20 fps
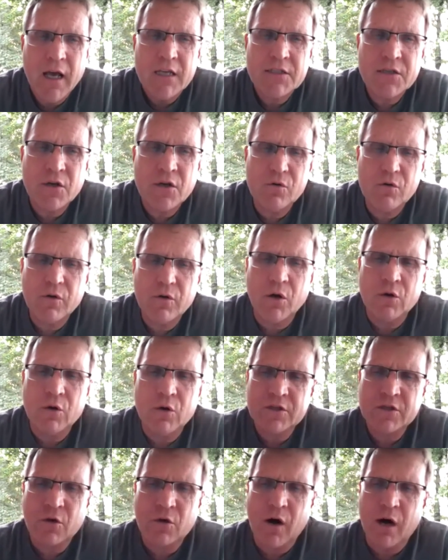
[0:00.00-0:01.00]
So,
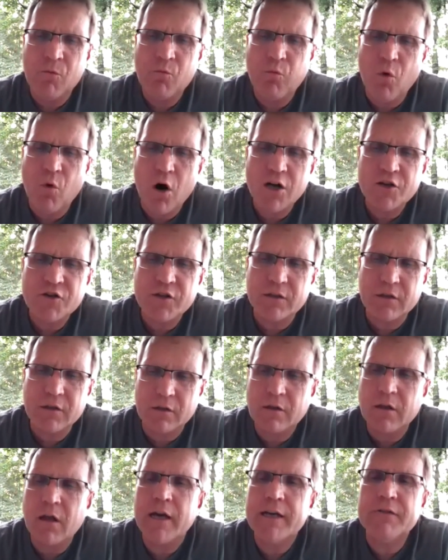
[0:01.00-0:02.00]
so I'm watching
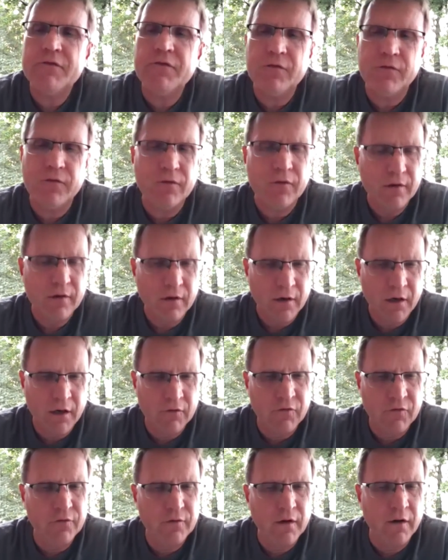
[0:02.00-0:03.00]
the life
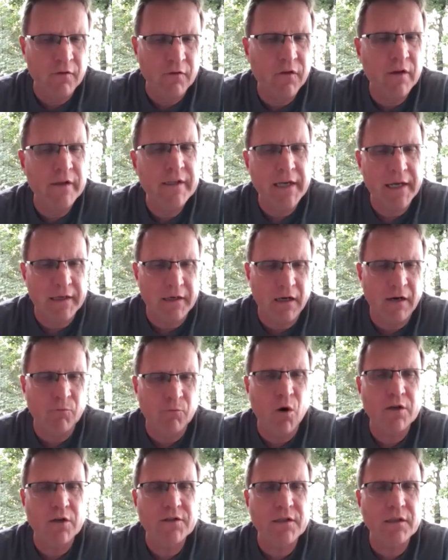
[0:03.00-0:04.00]
of, of the data.
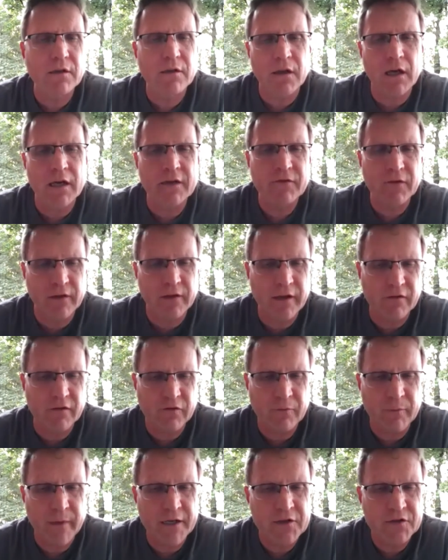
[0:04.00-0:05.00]
I'm watching the life of the
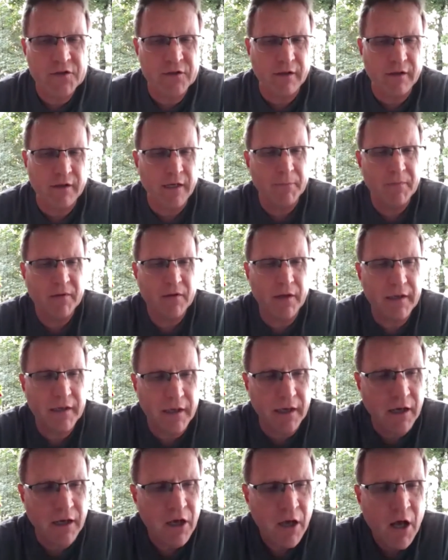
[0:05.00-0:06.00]
information and I'm
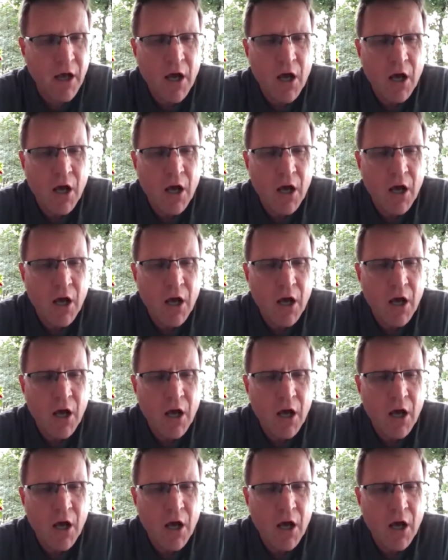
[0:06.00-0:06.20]
thinking